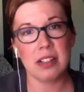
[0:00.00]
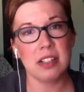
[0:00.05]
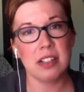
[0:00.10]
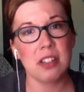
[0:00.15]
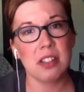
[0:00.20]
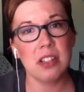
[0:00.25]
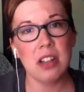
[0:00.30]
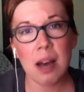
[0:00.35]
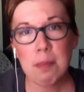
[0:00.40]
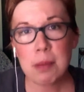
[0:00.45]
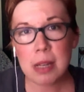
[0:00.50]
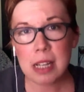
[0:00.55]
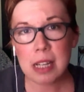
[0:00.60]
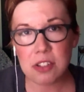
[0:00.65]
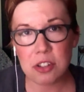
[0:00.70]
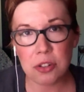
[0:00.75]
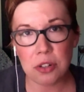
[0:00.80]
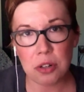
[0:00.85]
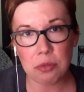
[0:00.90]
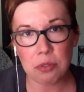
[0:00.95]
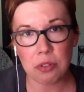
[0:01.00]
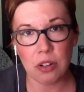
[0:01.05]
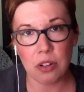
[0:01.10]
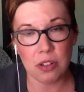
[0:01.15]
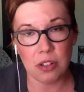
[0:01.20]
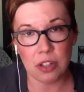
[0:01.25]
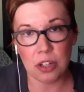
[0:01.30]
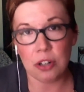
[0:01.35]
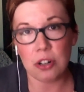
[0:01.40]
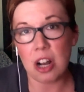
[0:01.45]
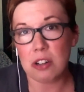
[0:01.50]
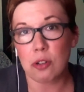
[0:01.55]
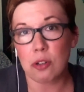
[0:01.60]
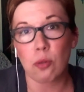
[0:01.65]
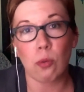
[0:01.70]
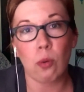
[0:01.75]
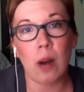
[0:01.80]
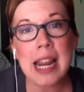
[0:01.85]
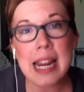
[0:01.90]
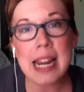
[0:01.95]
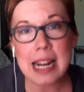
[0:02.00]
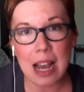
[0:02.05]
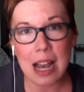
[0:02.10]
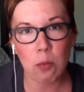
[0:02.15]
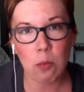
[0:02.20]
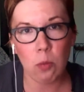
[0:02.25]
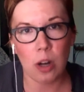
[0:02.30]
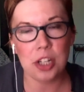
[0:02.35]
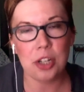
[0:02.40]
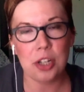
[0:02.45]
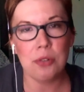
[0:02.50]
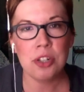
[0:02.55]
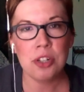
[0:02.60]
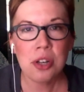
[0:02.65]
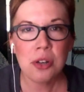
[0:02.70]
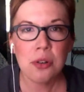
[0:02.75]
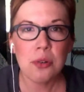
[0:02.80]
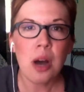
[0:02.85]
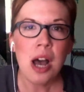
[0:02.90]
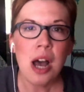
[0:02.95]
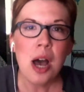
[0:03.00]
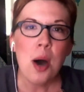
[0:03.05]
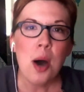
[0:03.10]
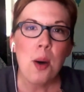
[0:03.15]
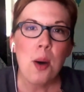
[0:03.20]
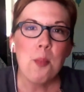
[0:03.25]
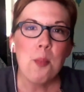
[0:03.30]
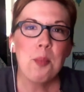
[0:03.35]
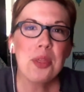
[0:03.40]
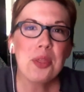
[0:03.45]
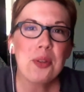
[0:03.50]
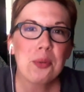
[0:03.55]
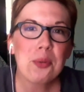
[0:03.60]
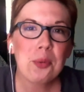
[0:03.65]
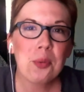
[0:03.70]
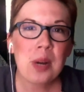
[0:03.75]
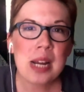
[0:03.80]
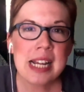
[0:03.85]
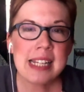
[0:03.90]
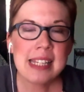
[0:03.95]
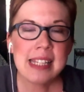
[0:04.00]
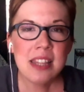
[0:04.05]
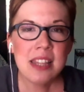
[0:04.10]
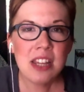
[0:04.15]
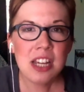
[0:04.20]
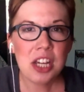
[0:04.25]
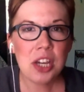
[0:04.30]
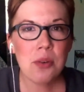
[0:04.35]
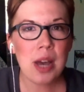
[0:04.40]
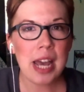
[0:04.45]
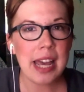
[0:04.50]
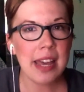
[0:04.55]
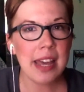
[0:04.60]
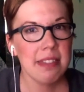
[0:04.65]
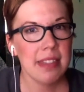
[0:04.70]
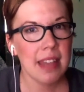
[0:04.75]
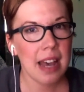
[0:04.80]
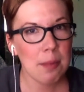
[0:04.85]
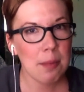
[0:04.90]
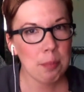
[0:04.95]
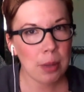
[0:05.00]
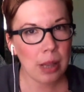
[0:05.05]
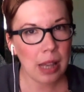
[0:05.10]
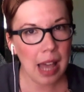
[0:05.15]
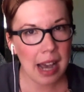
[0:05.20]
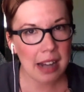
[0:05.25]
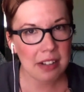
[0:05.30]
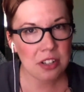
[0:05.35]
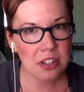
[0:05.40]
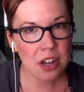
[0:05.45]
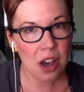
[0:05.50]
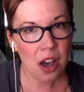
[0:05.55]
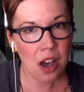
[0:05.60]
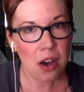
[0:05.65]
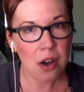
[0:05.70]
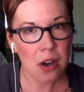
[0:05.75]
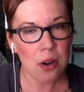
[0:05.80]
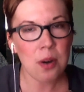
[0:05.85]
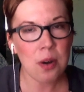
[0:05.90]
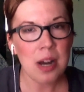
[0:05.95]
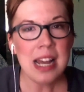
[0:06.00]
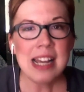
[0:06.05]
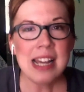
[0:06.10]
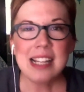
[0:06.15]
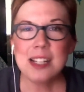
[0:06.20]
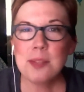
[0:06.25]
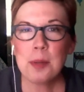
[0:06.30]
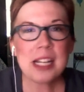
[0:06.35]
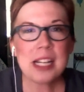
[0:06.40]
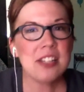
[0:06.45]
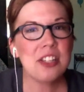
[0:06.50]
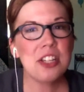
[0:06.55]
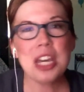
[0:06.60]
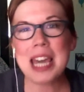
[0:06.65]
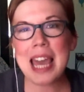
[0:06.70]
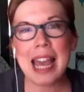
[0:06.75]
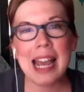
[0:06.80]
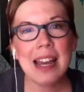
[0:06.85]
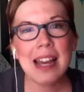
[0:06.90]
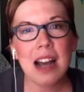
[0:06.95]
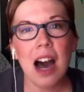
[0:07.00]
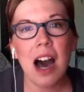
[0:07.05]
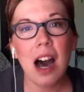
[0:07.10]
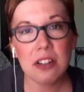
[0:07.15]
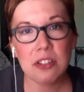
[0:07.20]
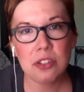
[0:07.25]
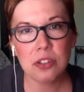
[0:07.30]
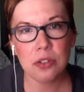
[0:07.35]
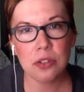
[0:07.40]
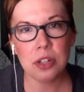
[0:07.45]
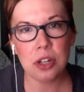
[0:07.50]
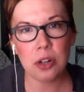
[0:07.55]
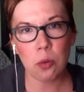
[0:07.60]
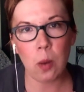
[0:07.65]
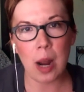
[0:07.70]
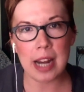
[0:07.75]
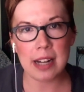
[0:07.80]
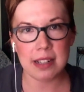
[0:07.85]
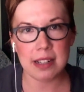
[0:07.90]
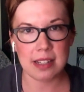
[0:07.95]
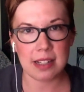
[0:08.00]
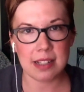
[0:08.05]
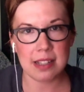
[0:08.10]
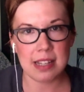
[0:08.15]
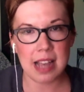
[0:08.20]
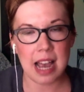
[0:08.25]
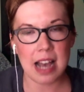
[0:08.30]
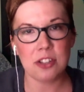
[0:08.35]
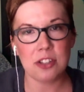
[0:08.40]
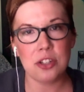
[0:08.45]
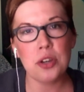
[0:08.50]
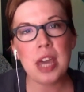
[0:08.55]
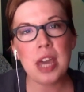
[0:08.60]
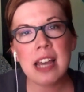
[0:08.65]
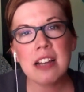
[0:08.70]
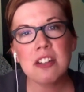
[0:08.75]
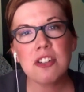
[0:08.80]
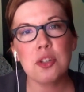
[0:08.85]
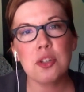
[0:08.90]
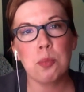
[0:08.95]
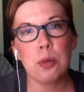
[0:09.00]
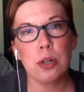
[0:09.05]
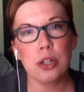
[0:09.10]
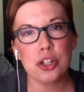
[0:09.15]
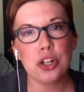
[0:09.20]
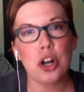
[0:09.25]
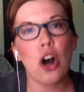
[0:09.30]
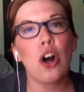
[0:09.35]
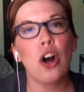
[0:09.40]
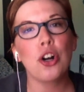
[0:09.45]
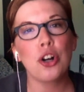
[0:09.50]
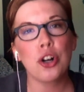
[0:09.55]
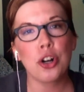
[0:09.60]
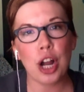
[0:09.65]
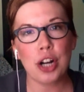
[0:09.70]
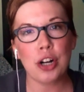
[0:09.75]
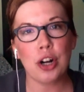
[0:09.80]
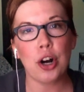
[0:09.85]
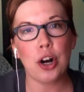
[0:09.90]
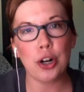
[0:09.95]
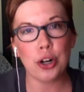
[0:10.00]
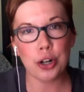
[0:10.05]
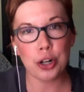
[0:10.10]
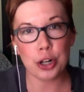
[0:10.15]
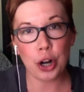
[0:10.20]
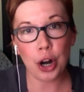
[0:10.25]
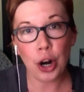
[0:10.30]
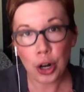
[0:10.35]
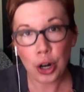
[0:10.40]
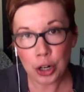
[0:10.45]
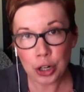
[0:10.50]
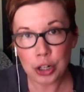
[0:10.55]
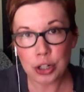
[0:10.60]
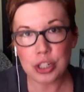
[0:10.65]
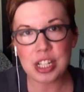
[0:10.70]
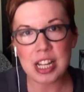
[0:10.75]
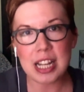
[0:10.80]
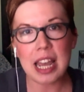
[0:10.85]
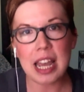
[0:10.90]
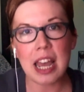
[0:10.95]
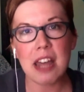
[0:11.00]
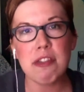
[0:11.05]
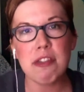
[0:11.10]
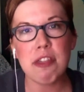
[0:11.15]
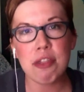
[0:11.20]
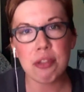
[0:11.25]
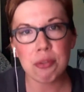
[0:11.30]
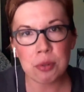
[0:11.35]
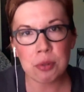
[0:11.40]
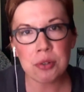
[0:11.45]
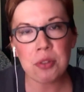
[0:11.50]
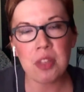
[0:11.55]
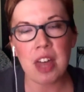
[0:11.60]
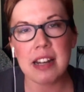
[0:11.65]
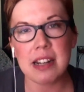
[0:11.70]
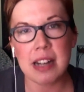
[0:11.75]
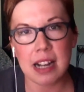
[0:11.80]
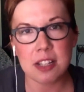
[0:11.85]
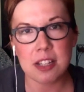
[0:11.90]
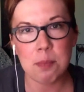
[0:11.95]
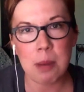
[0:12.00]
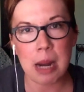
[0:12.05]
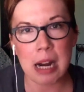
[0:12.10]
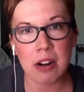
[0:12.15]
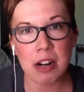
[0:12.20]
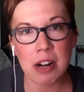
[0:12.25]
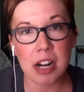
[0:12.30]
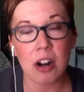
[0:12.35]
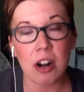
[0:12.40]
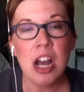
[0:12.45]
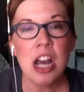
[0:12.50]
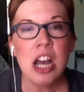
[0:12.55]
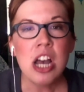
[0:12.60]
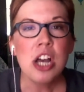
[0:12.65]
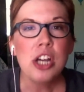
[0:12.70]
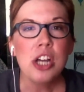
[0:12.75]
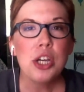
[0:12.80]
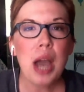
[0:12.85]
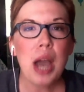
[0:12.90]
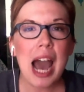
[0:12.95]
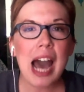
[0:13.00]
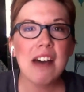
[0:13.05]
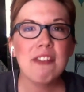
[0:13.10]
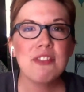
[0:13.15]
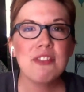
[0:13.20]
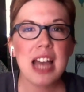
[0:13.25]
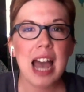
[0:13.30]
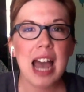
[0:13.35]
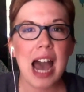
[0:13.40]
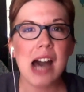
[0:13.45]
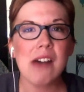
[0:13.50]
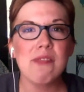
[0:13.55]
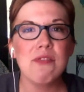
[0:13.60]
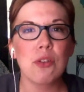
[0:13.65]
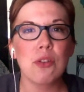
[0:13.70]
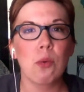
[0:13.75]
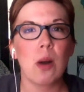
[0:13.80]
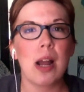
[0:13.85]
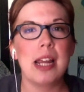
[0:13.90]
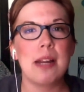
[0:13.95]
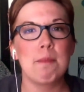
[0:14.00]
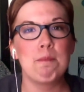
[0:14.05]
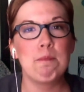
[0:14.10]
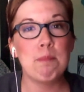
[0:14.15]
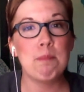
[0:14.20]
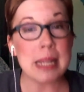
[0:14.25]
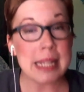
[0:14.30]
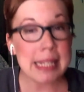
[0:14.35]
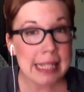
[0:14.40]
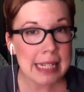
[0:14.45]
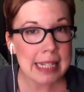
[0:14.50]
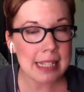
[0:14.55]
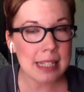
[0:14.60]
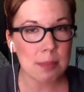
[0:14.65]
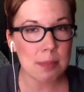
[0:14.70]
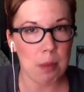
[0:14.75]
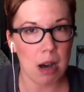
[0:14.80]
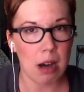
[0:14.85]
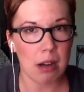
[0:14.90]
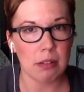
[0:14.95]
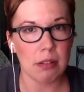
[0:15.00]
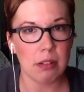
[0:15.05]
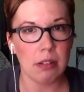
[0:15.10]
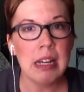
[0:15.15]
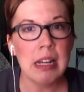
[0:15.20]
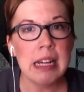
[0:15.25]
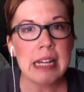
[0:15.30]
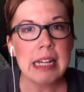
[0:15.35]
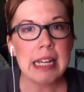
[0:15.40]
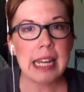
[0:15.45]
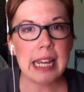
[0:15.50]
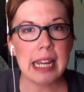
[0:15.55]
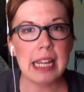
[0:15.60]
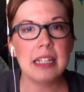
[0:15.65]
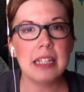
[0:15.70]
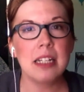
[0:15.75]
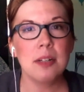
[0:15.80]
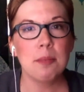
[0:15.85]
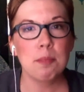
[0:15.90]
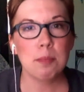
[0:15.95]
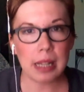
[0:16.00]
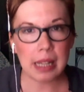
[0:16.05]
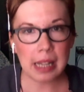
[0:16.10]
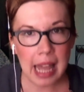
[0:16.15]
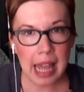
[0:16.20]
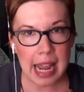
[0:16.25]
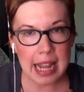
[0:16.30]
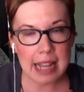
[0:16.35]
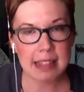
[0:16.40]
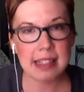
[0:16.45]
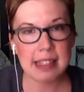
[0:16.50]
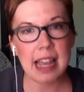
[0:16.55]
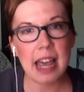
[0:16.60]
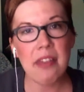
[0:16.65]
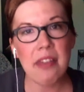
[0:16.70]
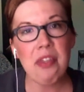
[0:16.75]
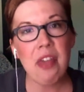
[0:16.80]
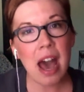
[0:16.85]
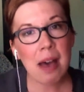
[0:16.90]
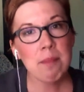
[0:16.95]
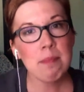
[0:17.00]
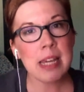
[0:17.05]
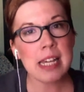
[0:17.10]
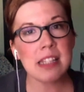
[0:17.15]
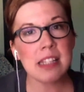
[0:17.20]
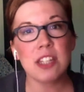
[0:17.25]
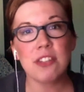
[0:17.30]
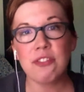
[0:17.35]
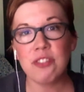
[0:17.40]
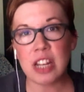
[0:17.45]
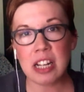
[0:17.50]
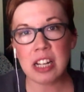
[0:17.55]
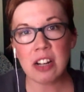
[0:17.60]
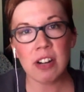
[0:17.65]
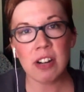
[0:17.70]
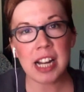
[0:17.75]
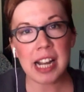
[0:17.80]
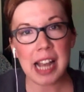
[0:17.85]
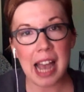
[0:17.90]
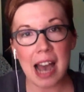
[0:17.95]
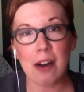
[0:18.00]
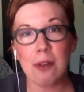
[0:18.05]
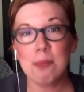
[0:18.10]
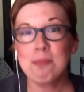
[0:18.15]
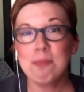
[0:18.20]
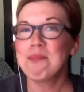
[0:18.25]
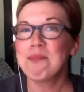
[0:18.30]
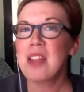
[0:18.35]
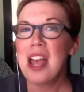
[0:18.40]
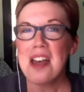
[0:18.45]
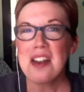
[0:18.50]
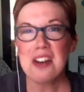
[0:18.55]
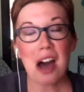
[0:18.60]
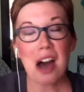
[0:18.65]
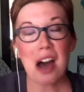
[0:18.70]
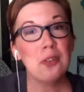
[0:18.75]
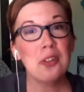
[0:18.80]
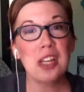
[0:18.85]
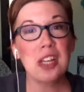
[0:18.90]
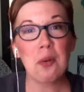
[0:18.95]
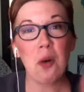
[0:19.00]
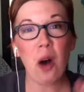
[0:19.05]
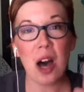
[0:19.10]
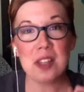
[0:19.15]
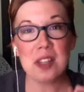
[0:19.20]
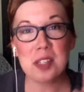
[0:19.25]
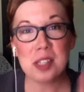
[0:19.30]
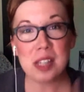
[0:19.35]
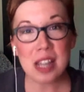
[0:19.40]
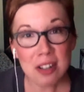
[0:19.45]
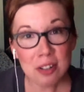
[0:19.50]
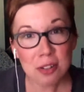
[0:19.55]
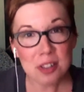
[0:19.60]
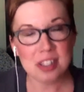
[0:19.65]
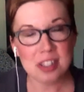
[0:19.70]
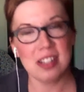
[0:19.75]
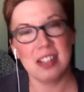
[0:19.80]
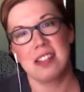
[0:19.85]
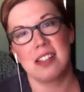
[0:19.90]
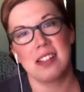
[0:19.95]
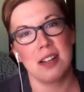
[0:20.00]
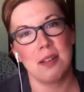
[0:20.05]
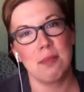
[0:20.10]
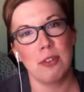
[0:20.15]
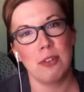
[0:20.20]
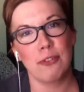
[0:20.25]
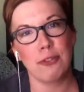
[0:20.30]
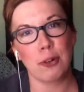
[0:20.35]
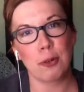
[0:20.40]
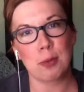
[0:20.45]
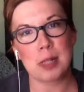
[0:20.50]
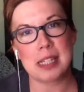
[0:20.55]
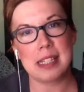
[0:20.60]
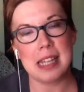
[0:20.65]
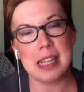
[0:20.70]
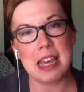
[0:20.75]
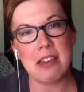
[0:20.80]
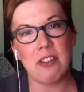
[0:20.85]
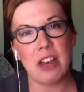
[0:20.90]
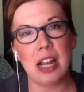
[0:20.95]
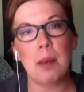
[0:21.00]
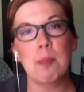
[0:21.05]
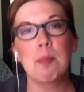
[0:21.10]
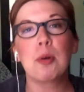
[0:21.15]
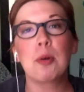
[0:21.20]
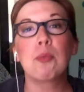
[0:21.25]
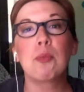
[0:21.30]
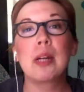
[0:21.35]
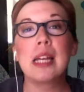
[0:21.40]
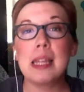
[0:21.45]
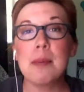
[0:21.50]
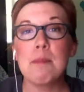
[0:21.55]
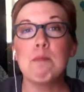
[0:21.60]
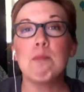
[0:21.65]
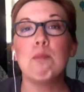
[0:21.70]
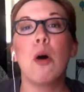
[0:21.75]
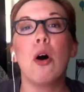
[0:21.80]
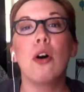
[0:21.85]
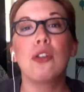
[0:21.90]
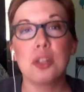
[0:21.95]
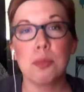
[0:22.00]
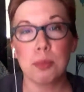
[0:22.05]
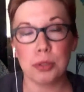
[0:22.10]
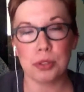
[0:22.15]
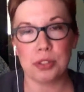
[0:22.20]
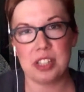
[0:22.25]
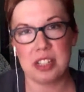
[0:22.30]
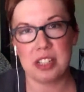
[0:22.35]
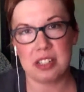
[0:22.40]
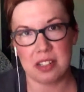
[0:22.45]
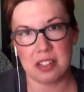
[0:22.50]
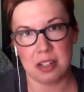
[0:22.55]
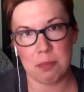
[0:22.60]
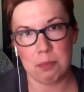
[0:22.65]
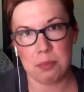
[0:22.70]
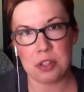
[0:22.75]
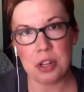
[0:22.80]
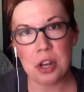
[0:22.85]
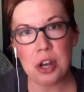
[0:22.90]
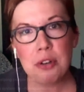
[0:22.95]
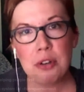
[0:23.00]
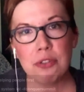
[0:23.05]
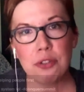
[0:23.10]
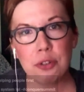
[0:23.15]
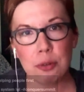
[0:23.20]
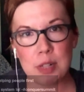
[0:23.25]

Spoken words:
It's not because you're not great at what you do. But the reason that you hit that plateau is because you can't hustle your way to success. You can't just push harder and harder and harder to get through that next barrier. You have to have the right business model in place. And that means figuring out not only a single system for receiving, but really multiple systems for